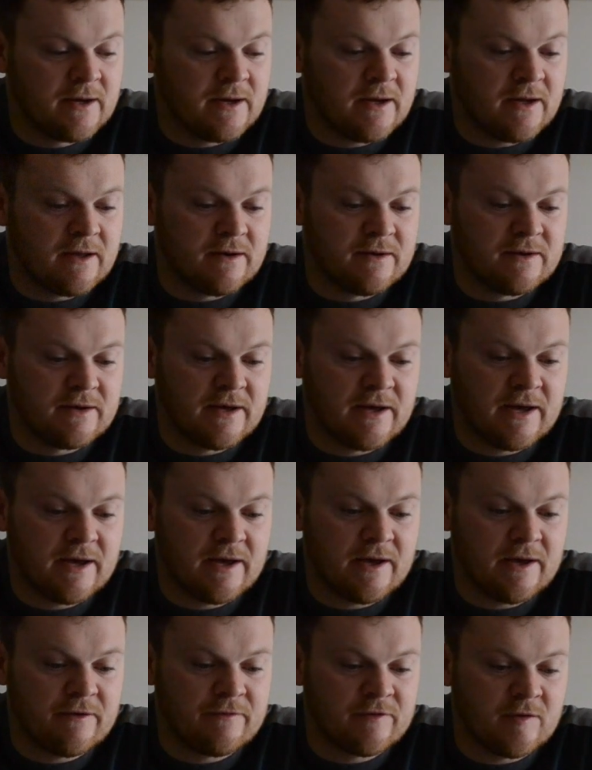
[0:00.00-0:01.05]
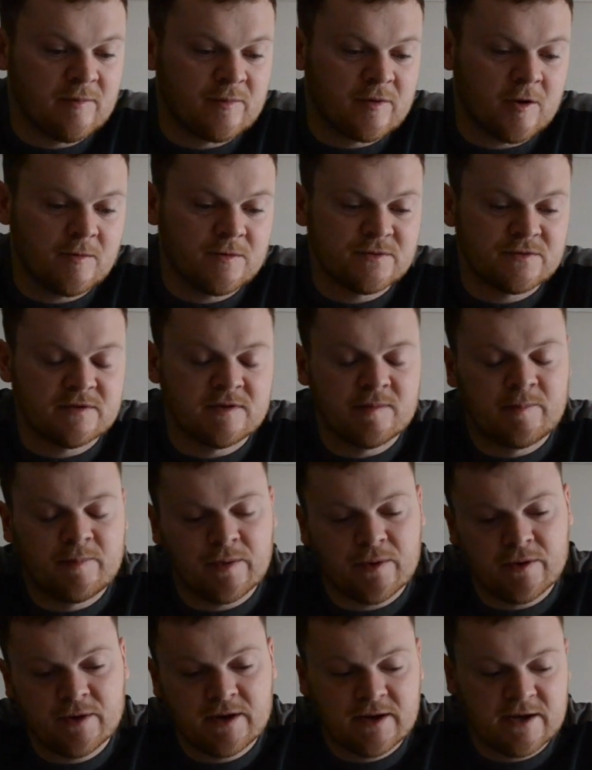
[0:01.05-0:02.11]
and a few problems with the
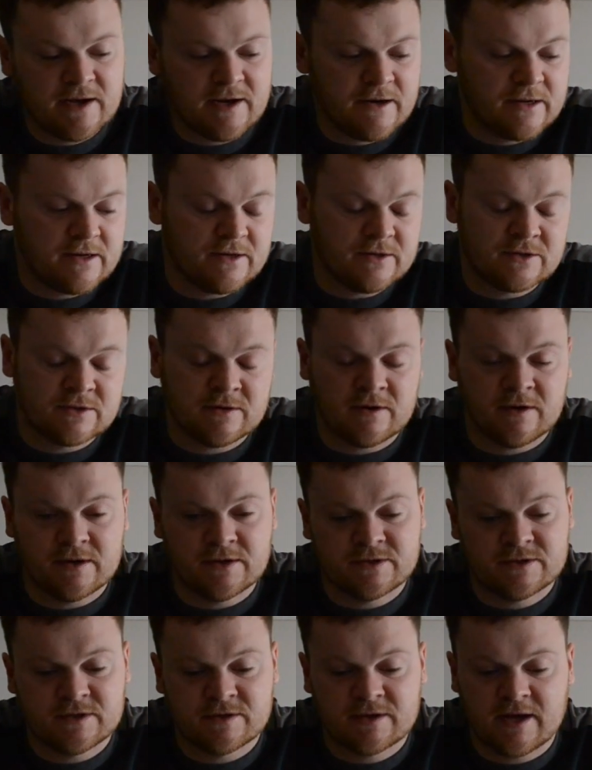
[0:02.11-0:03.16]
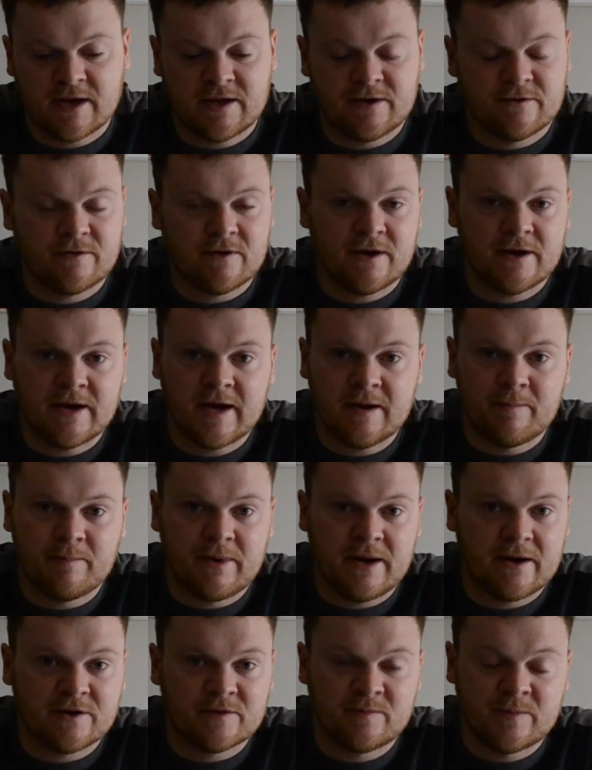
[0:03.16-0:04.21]
boiler, and it's just getting a right
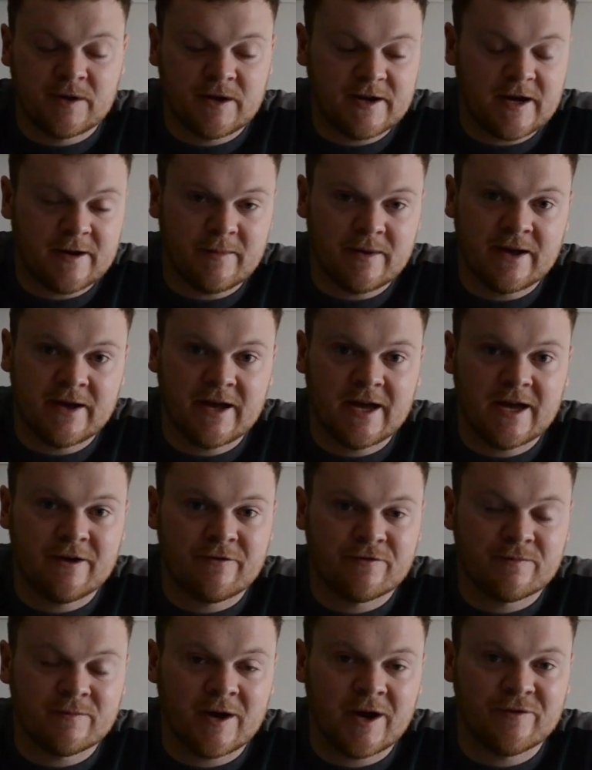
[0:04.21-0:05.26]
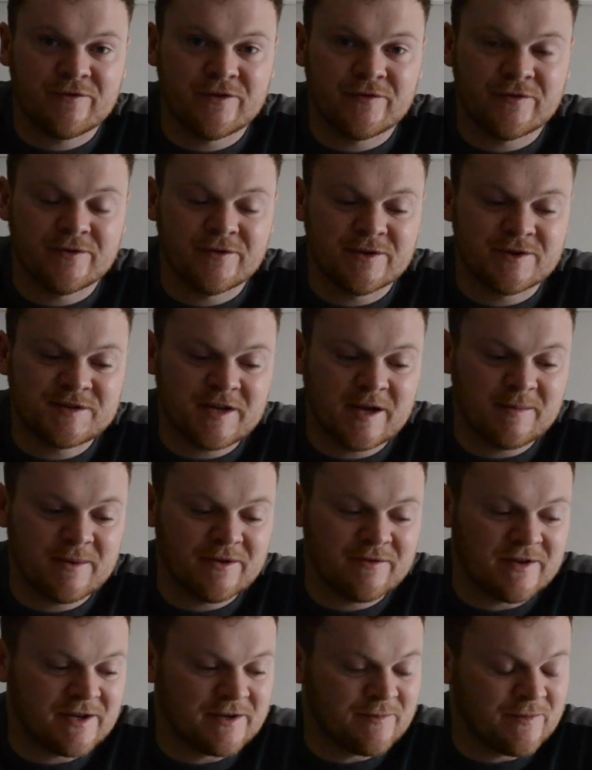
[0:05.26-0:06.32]
headbang. I was pulling out my hair halfway through the summer
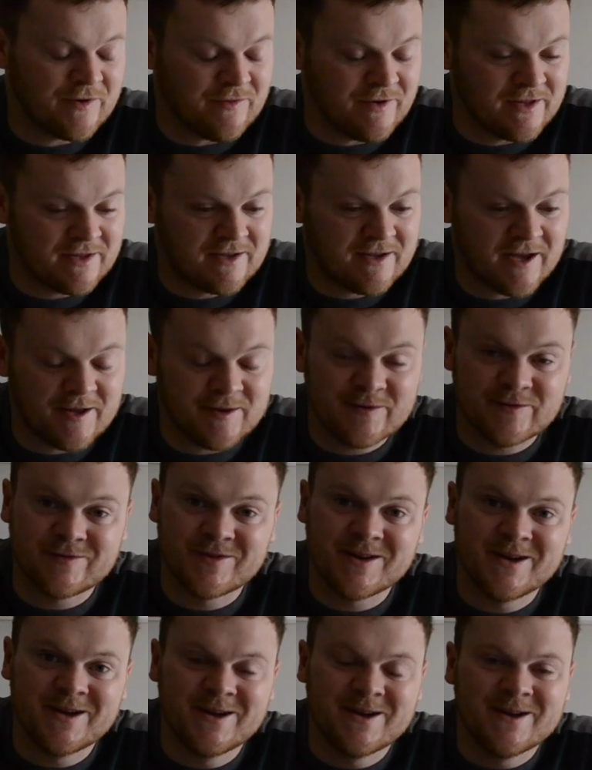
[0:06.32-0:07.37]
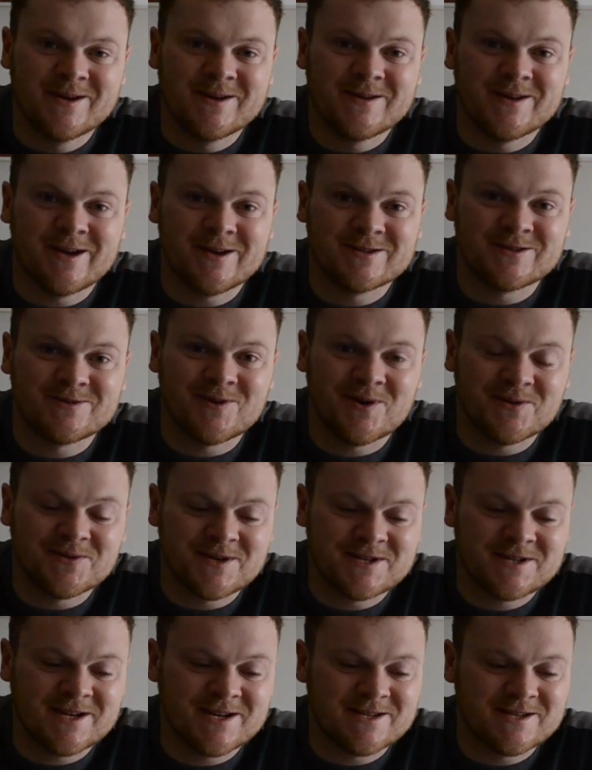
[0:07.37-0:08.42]
thinking what we'd done. That was the wrong
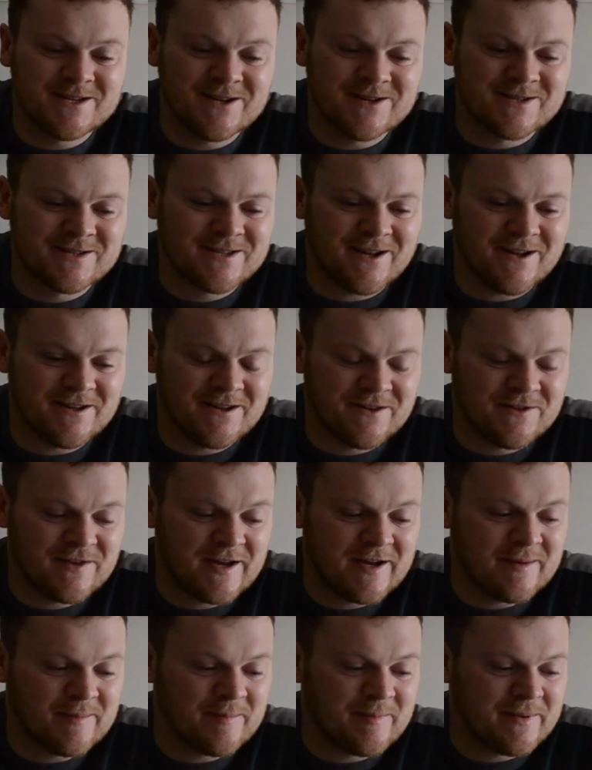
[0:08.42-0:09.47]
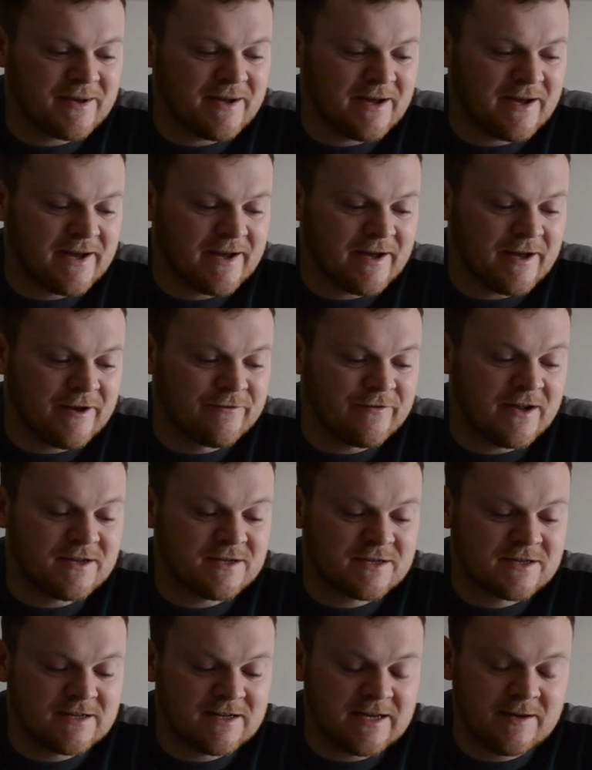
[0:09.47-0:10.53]
decision, I was starting to think, but
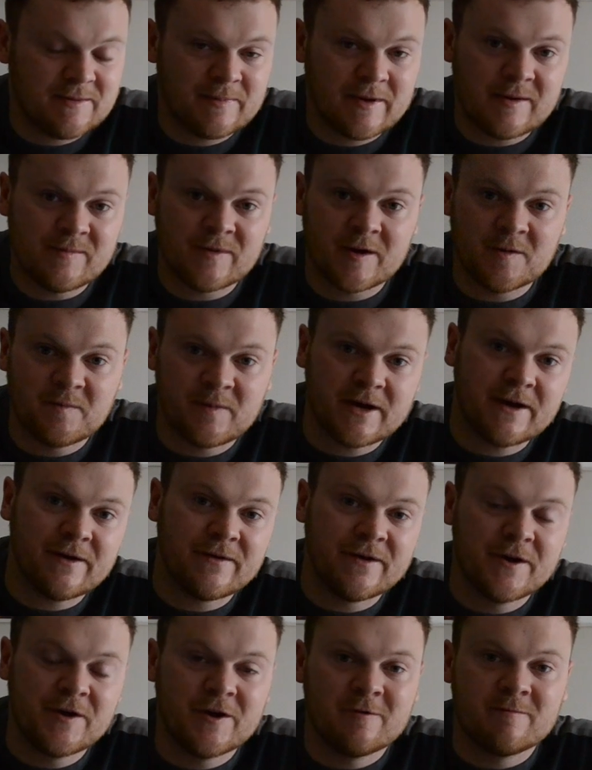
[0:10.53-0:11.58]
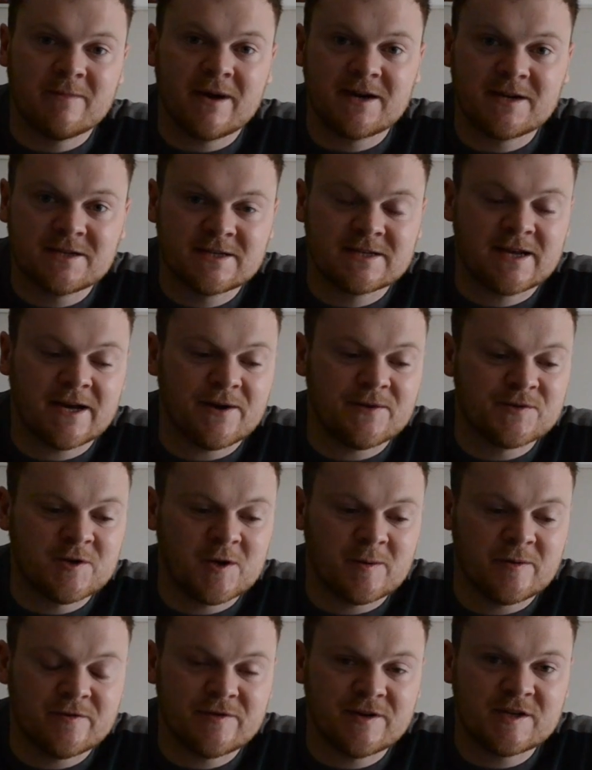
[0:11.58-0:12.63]
eventually, bit by bit, managed to get on
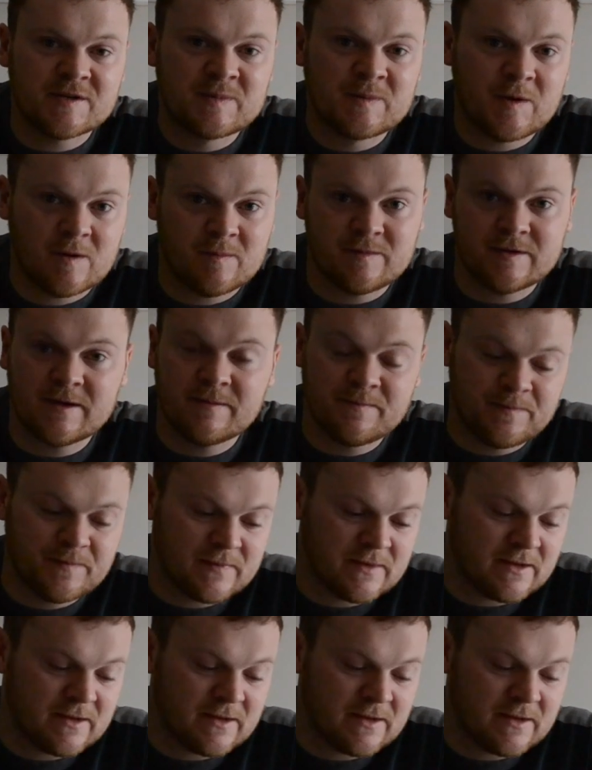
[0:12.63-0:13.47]
top of each problem.